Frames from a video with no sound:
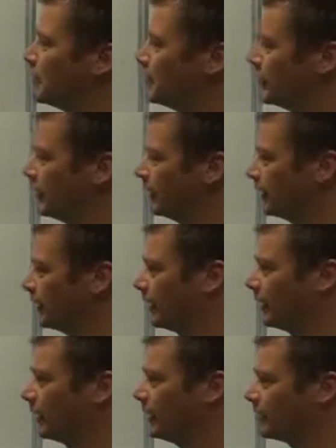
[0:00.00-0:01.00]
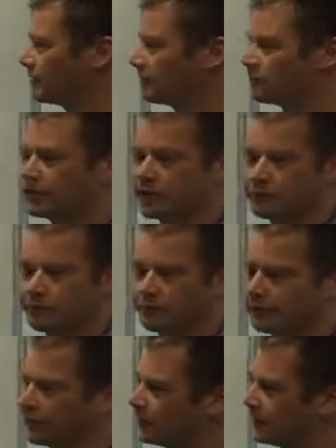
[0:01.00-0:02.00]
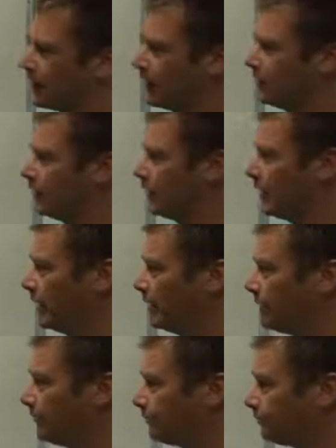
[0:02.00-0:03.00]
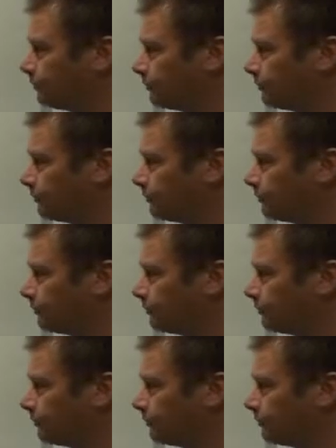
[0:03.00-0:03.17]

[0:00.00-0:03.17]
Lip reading: meter height gain is a reasonable figure to have in your head.